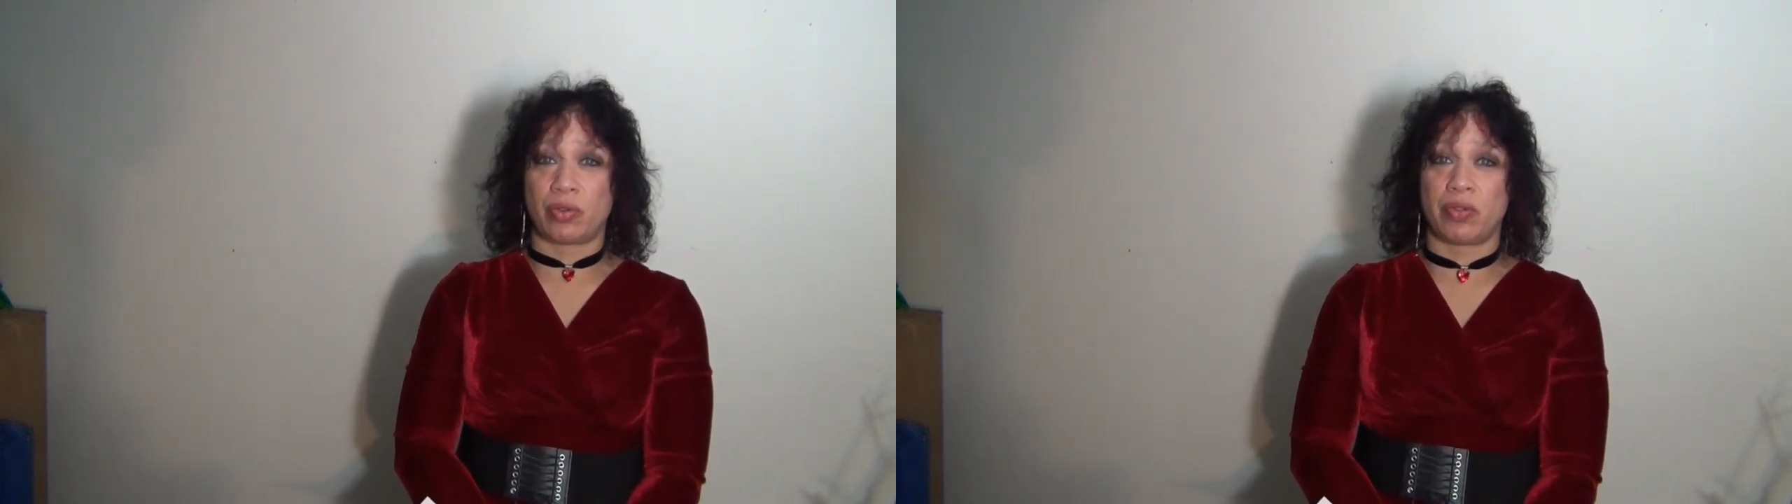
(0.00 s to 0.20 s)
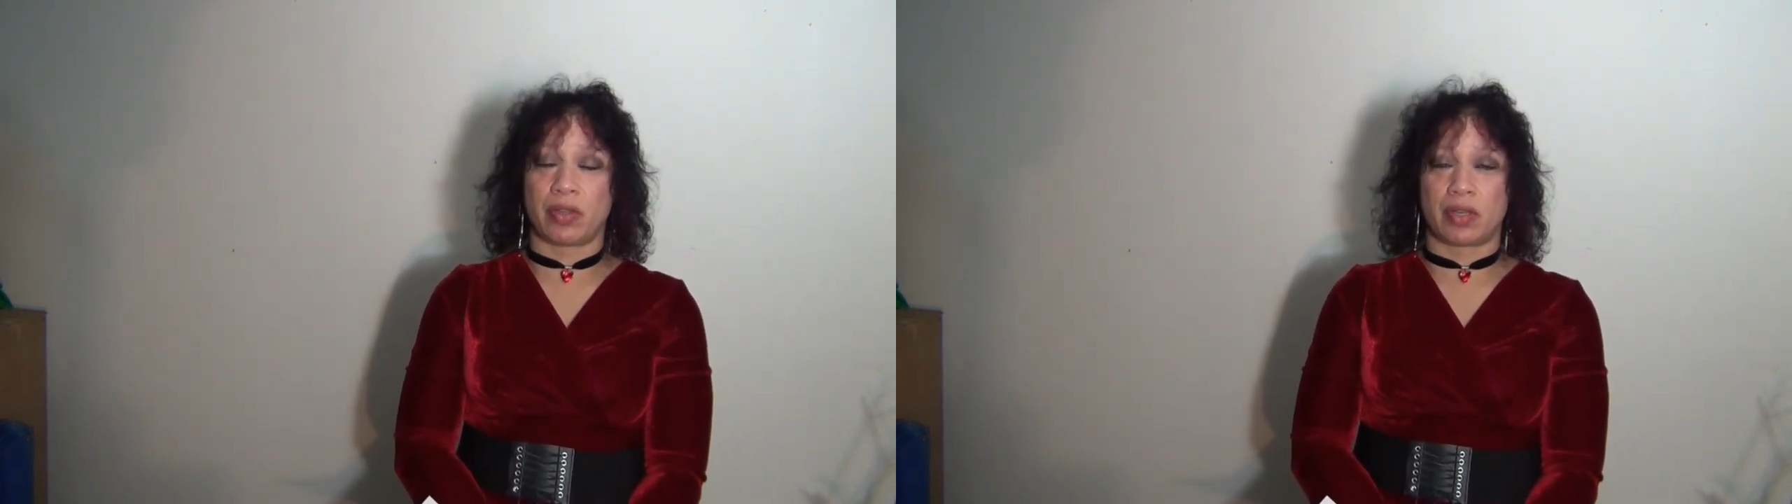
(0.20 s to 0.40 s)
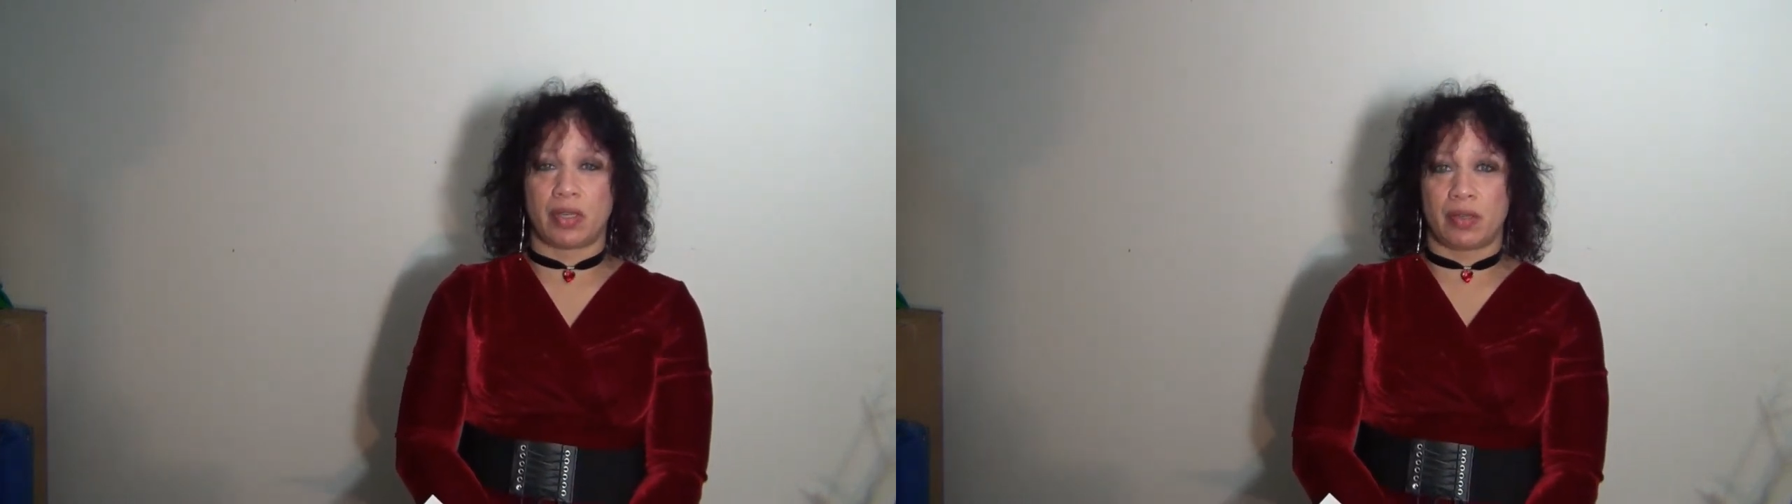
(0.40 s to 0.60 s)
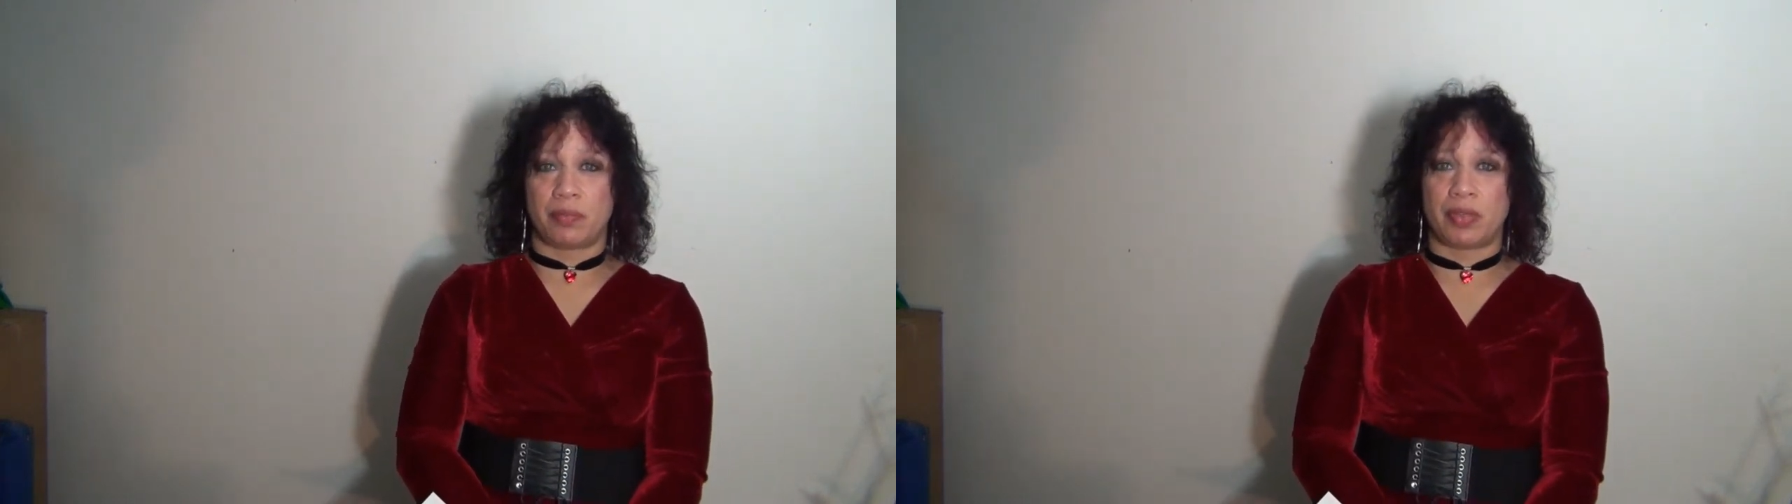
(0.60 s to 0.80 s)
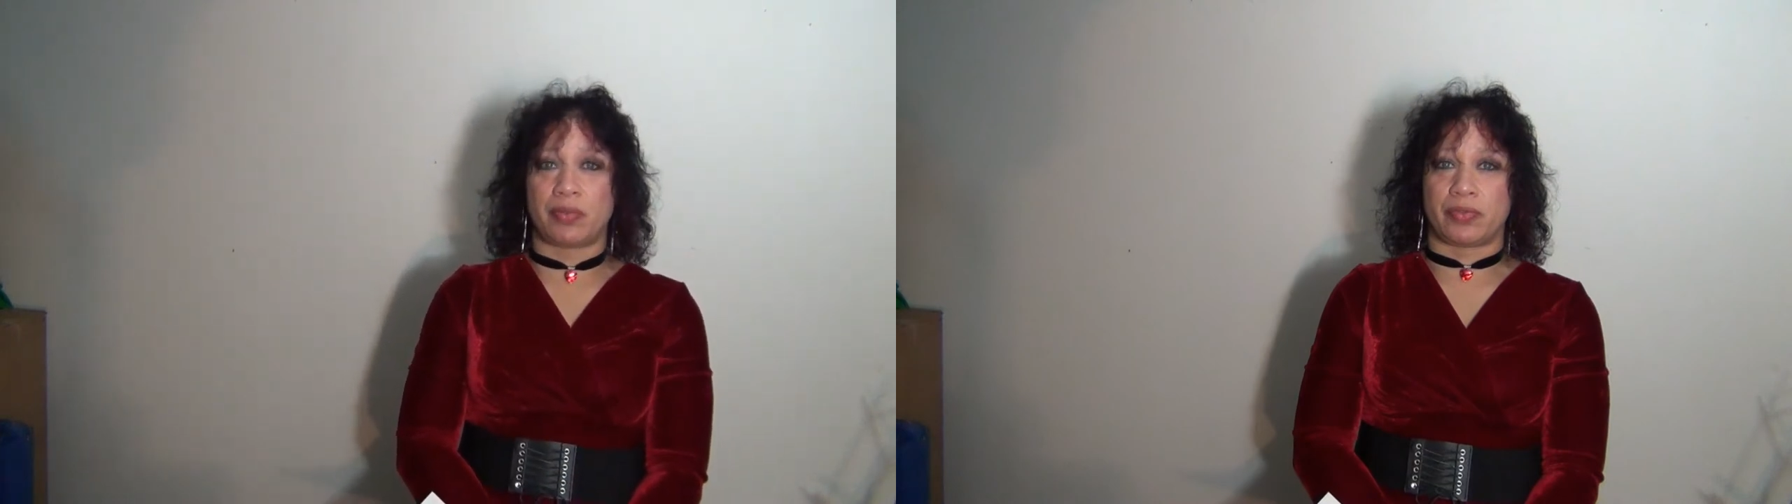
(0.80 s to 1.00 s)
who they're going to
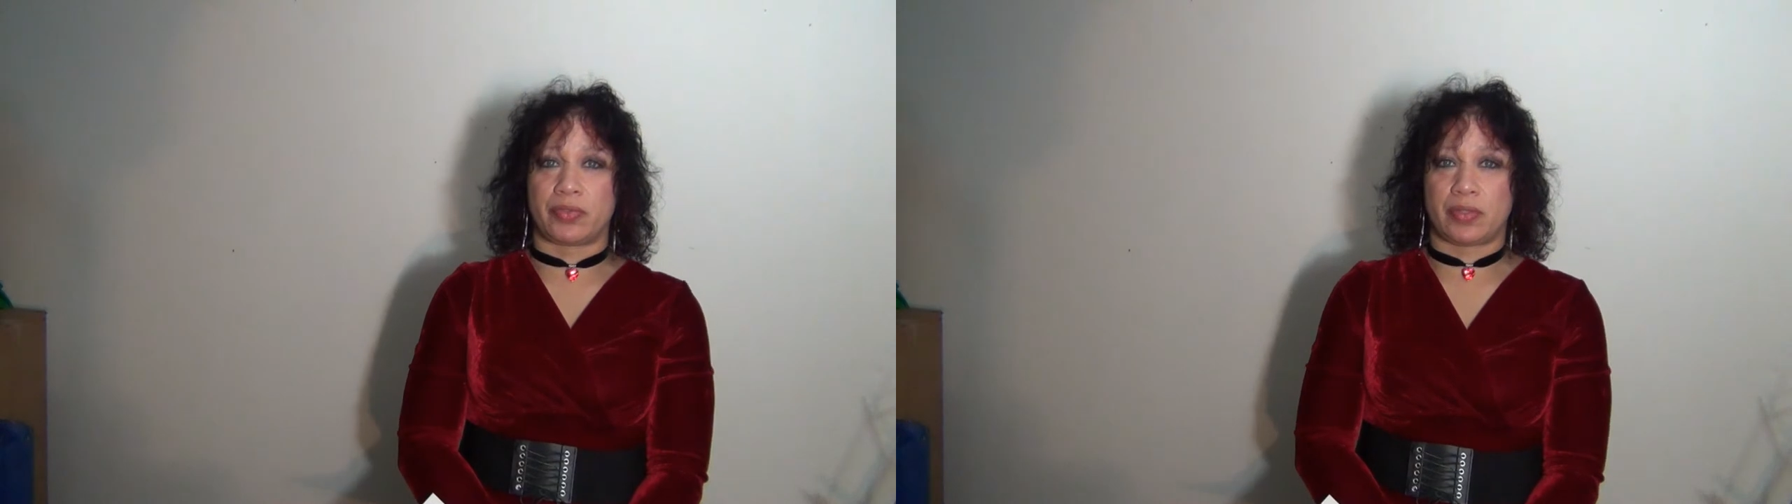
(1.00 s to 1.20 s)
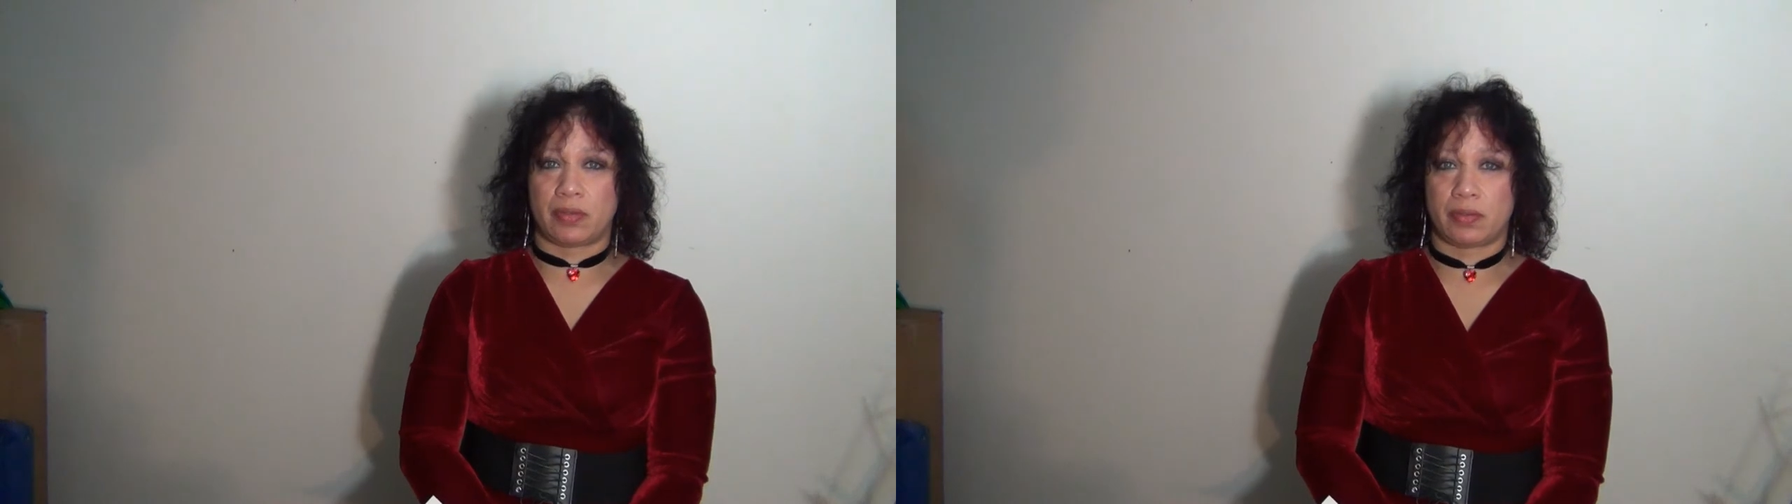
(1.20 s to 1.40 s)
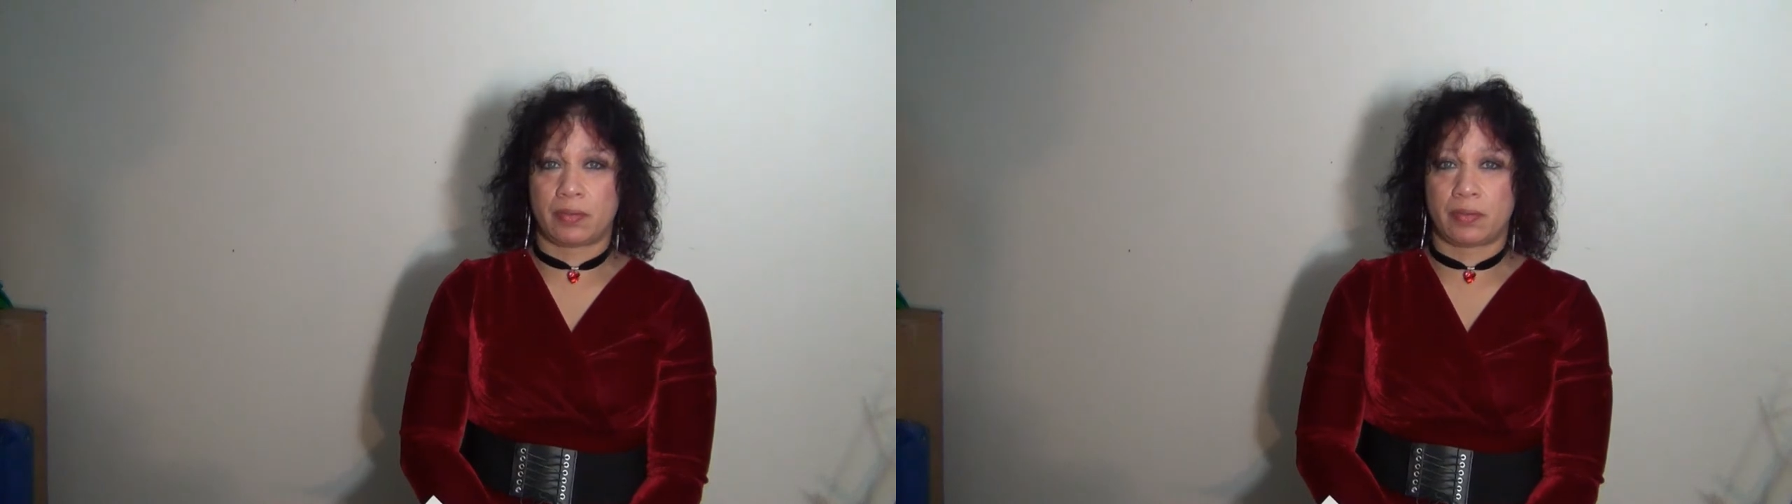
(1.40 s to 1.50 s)
abuse.